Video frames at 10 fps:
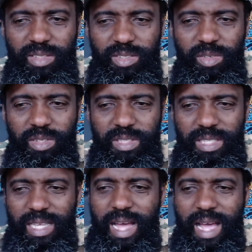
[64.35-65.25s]
So you
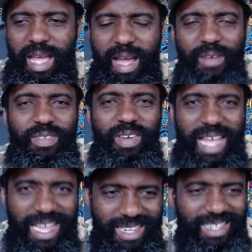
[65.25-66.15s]
see, I have to
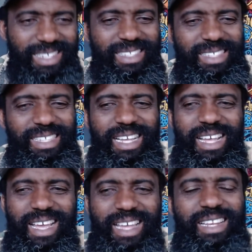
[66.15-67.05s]
end this
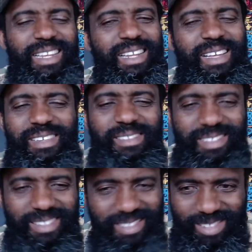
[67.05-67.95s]
in
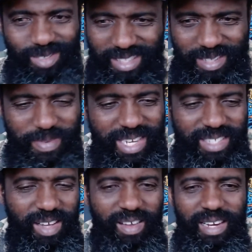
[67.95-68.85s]
20
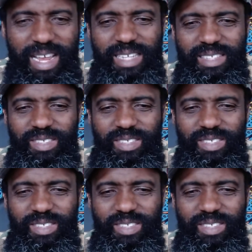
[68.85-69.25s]
minutes or less.